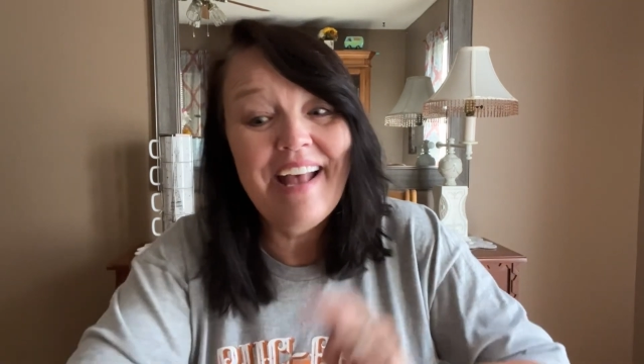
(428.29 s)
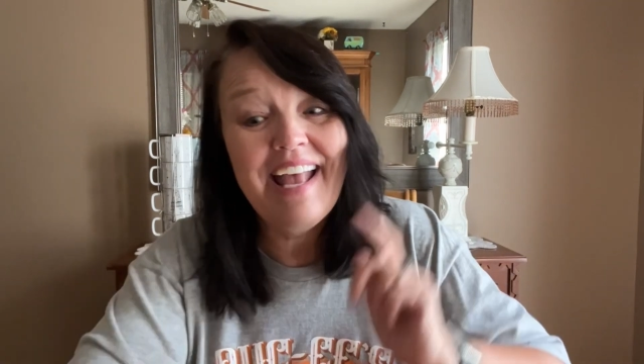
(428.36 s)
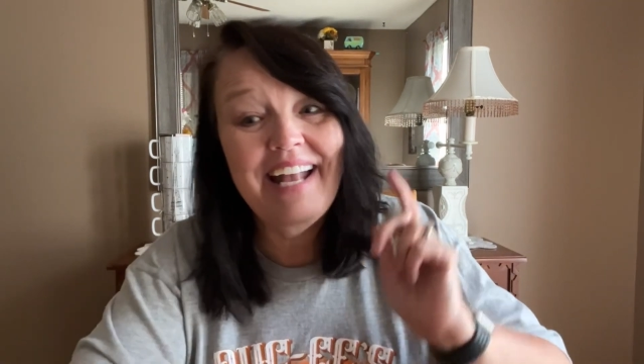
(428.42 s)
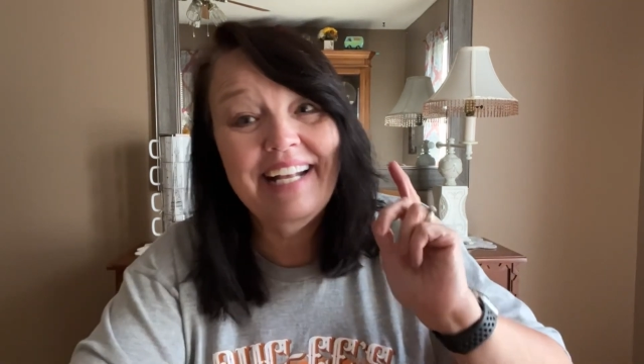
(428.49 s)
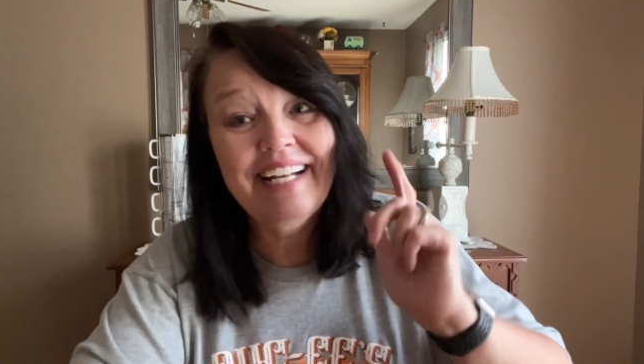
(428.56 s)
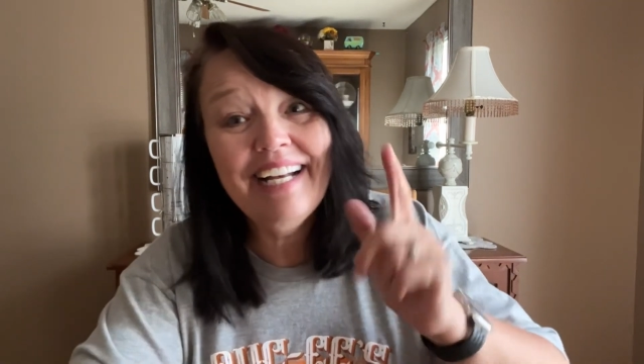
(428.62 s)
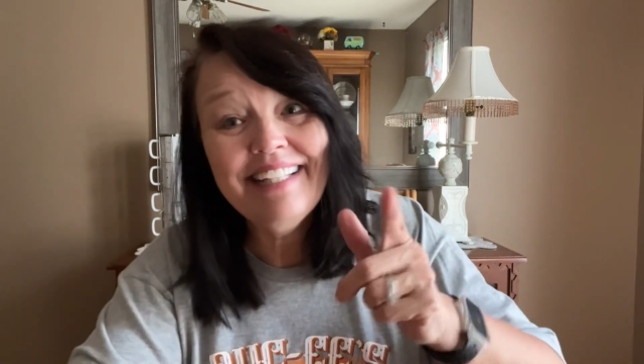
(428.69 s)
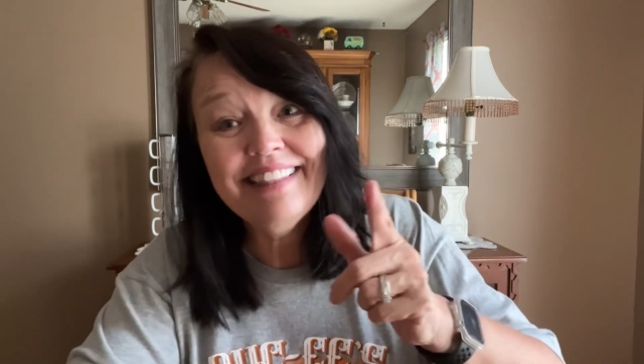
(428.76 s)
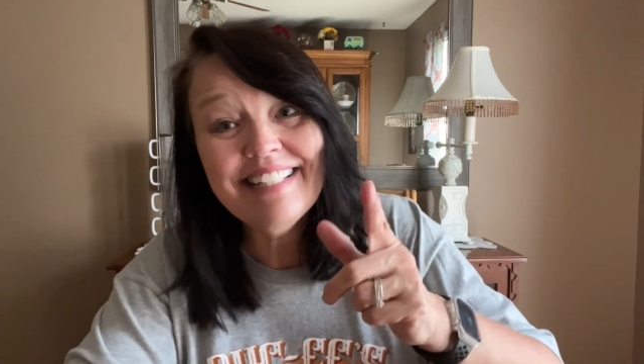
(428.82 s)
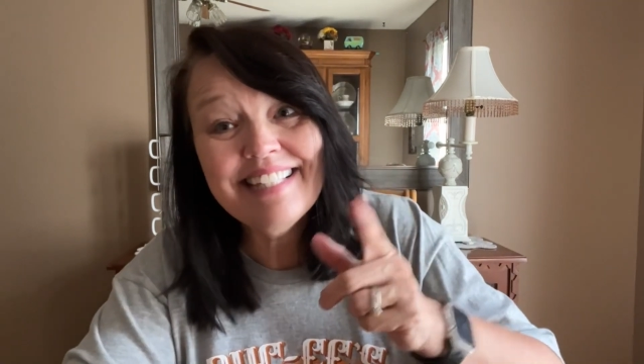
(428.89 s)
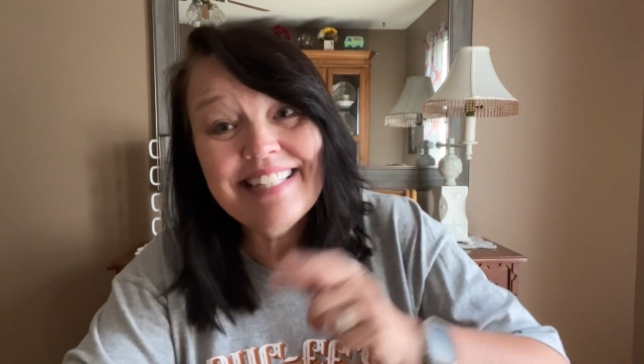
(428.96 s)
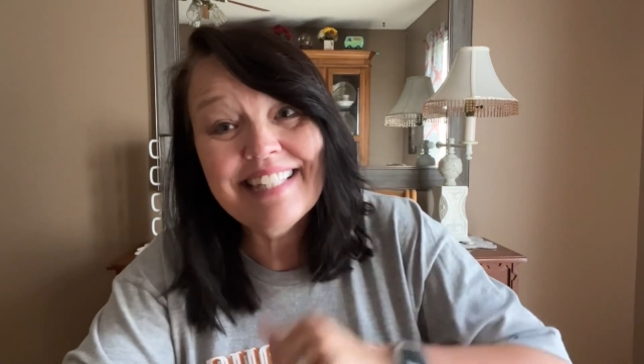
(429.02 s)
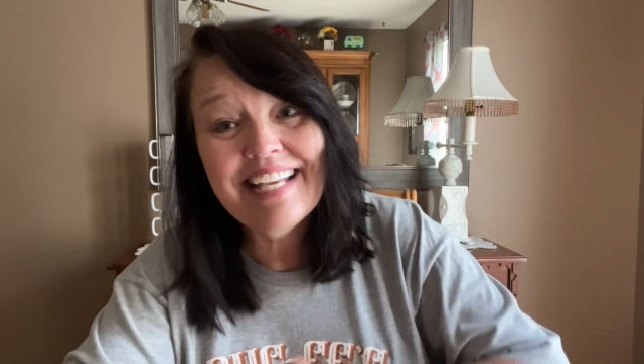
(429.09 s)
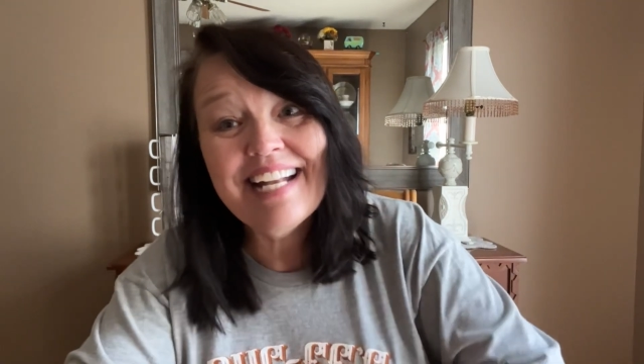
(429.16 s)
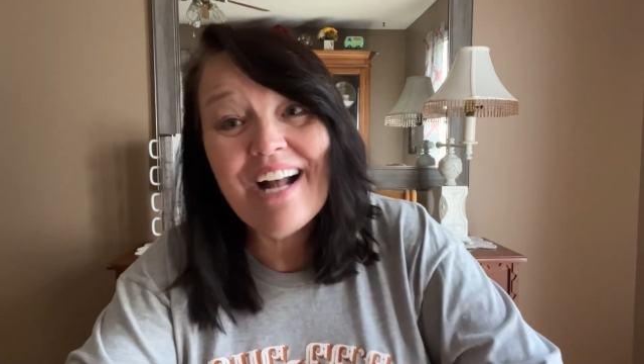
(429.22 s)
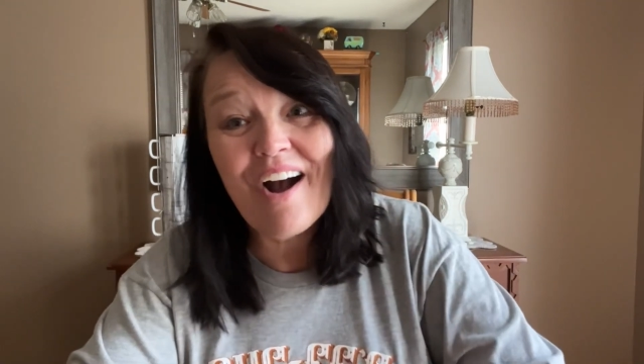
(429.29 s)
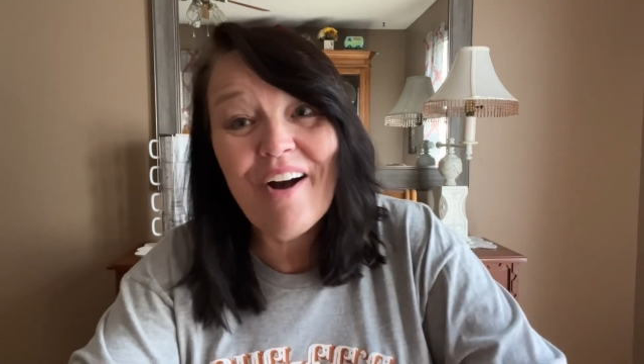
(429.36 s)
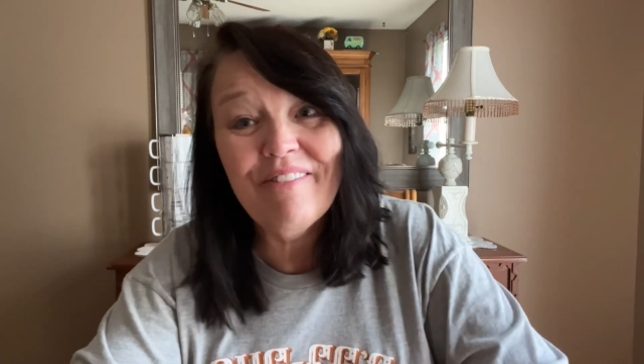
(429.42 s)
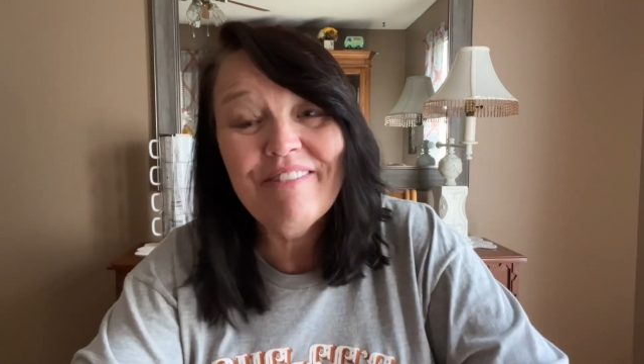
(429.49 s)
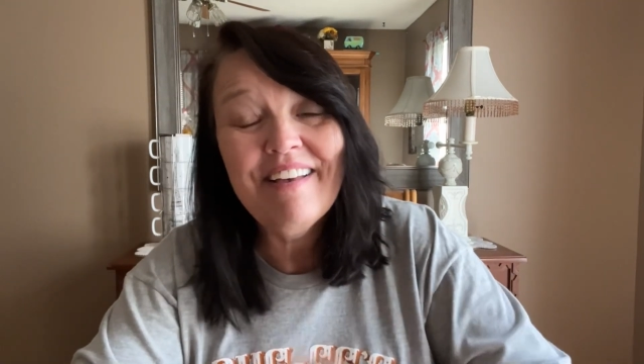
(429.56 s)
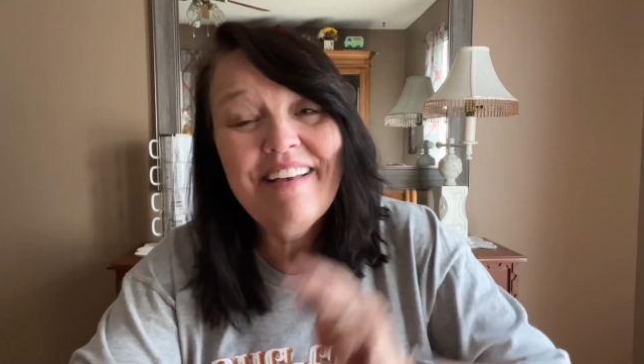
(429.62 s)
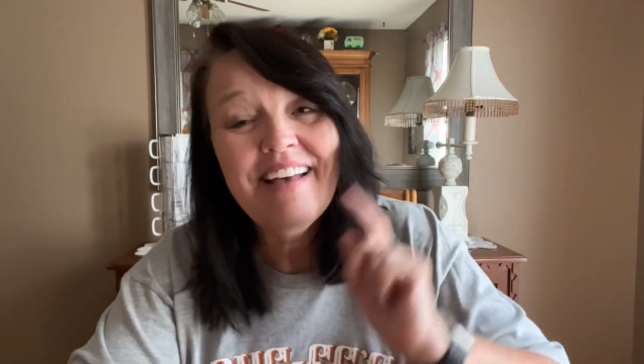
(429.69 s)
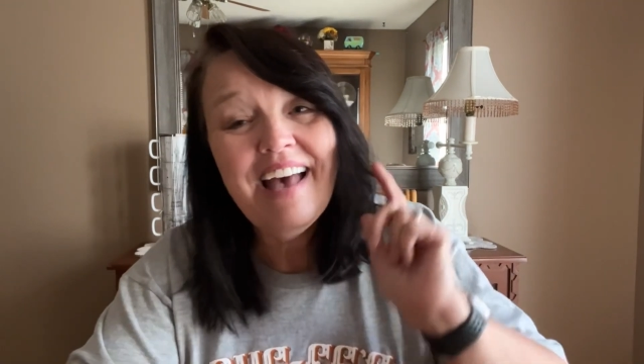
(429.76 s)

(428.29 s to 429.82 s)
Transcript: and cut this thing off.